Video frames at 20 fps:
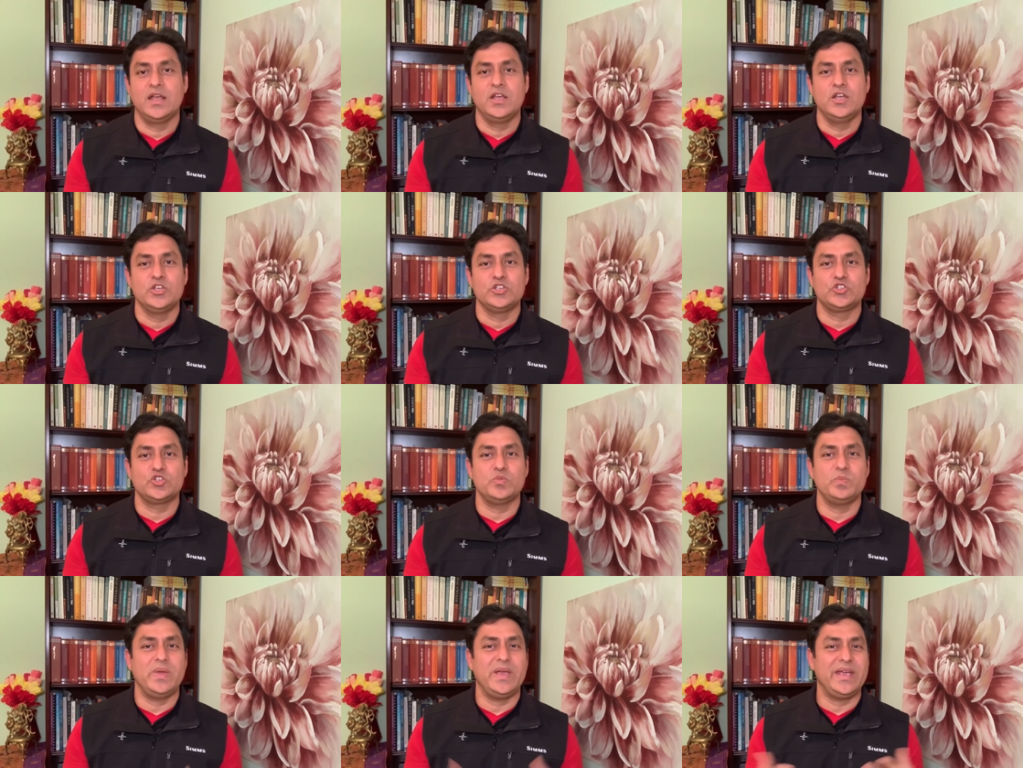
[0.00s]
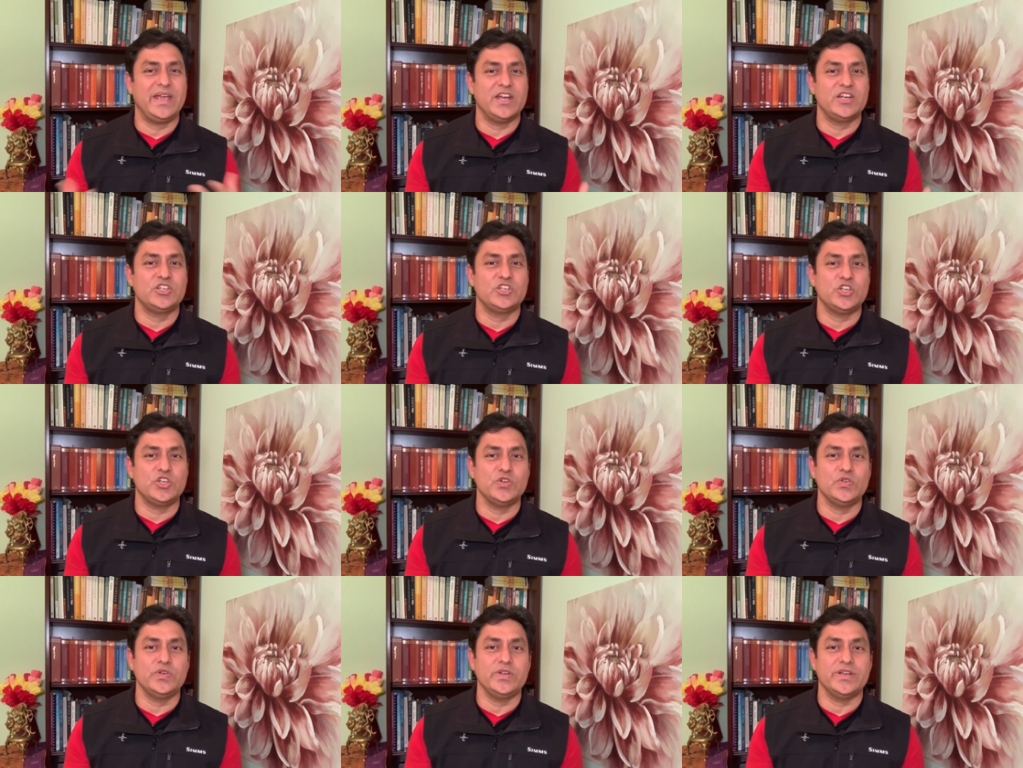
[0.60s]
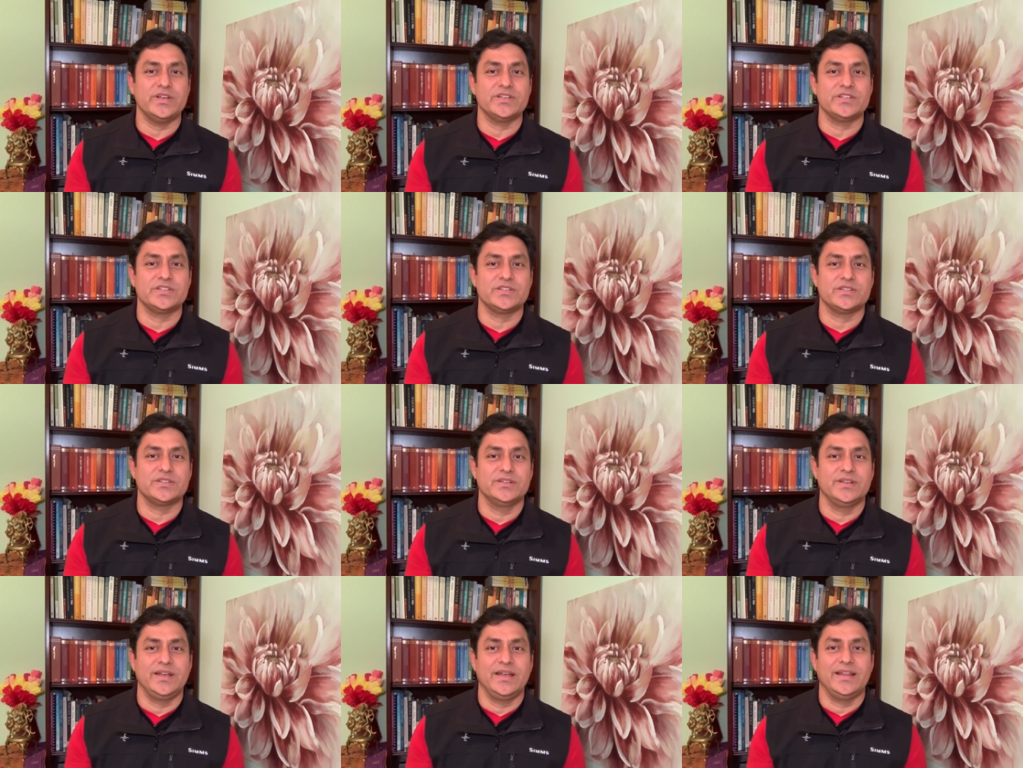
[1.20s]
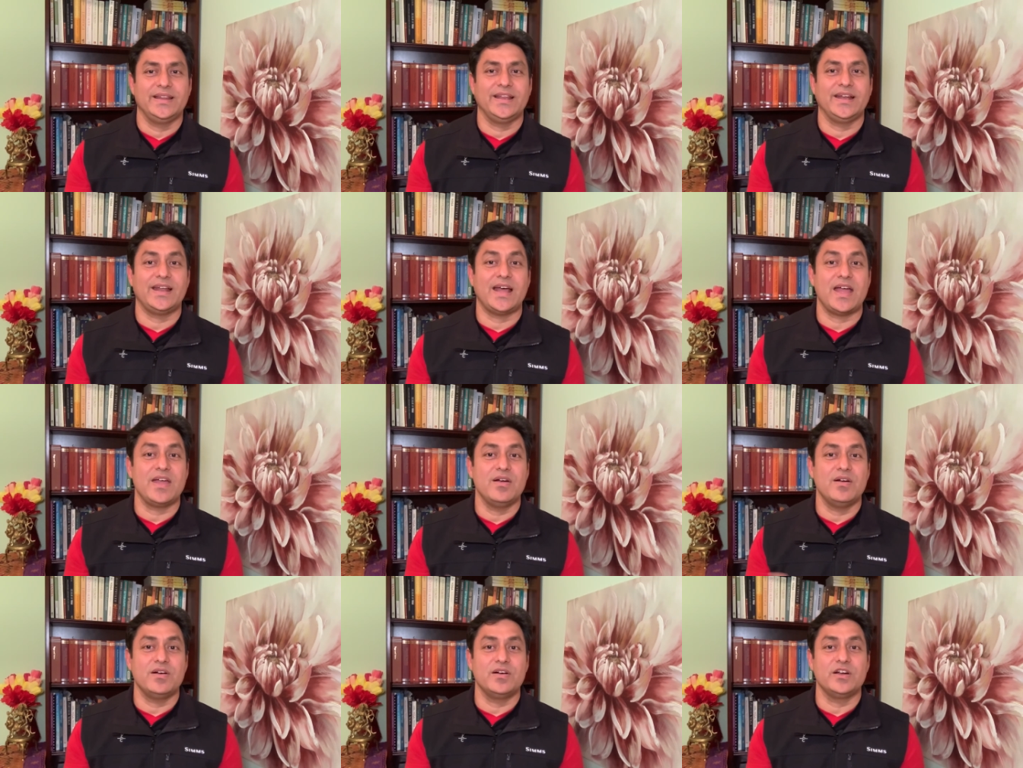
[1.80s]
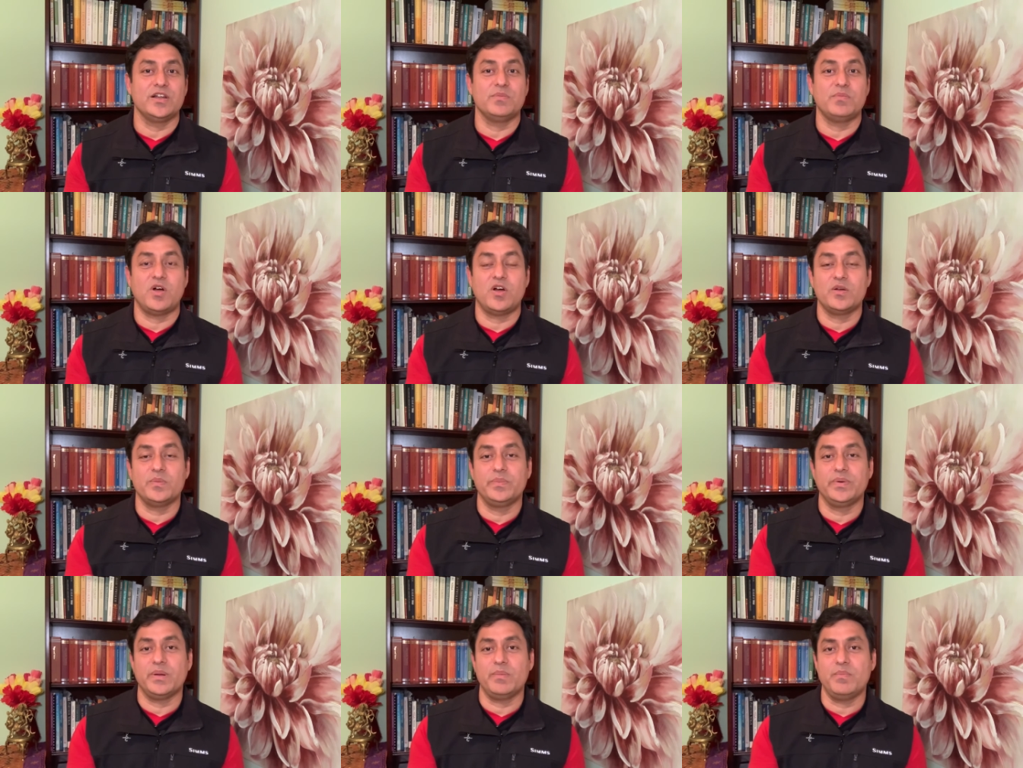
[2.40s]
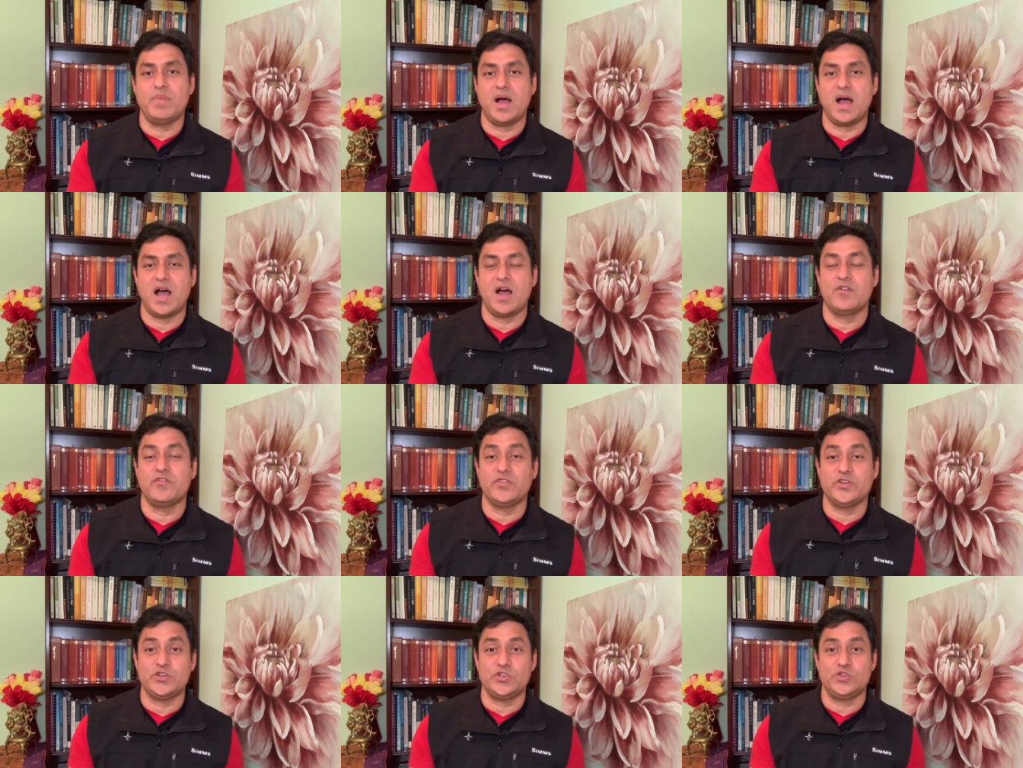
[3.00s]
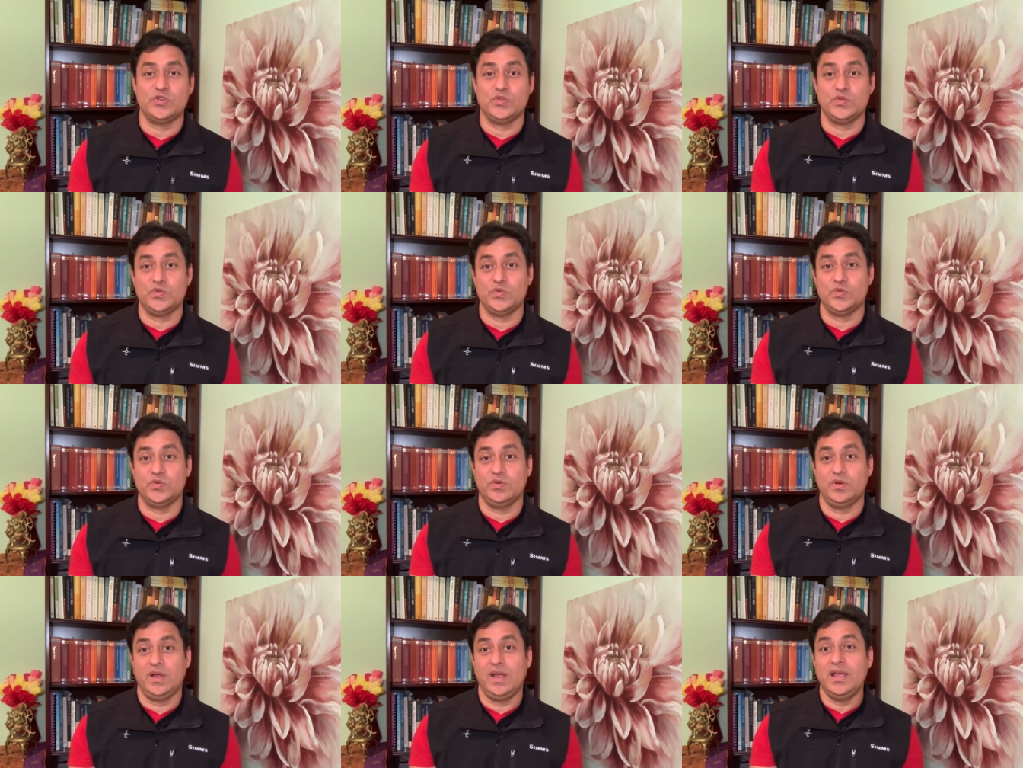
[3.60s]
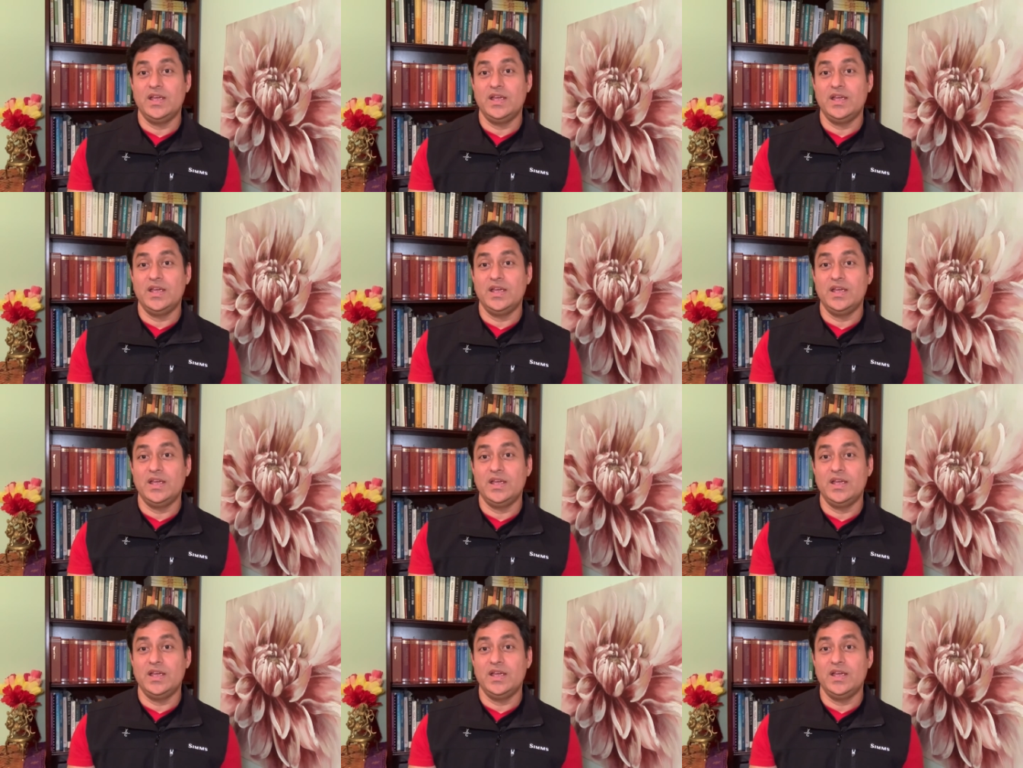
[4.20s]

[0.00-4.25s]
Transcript: So you may get curious that I heard about Brahma, Vishnu,